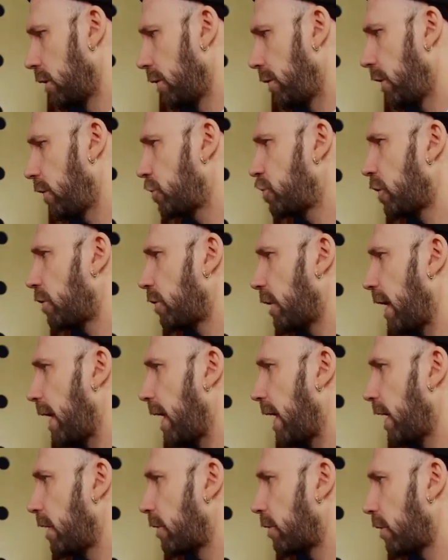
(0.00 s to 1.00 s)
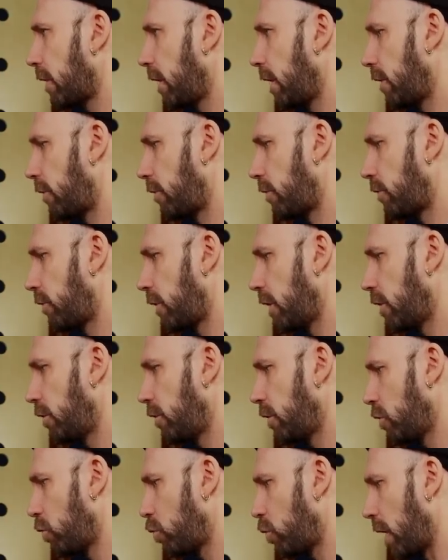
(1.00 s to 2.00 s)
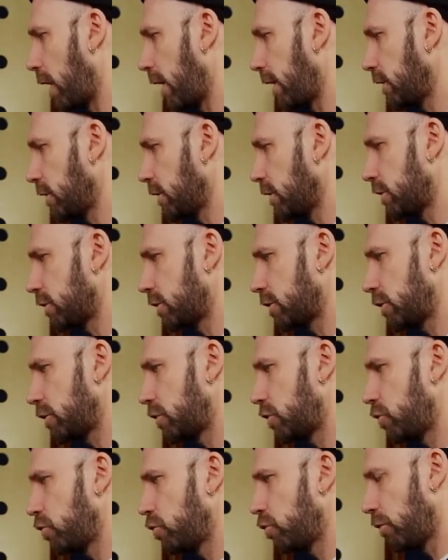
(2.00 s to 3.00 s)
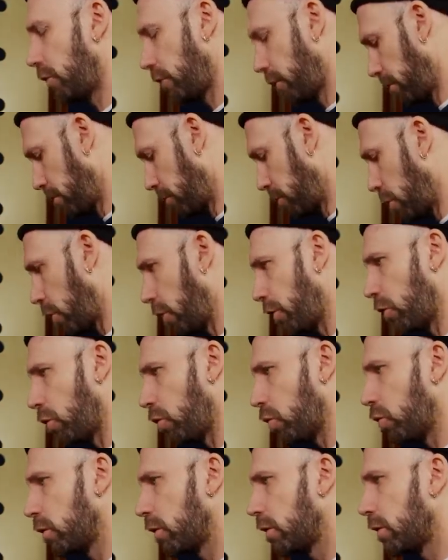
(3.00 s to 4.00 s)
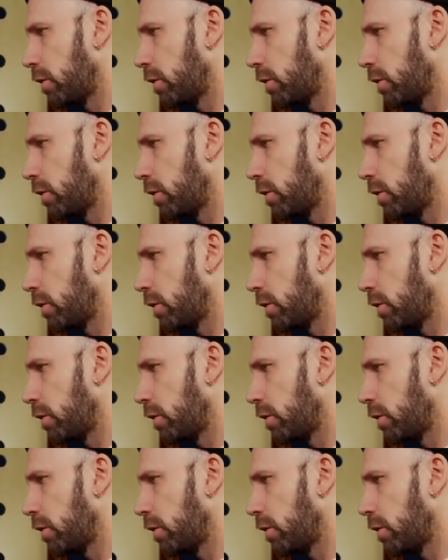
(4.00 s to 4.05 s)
this just adds a stereo wideness to the mono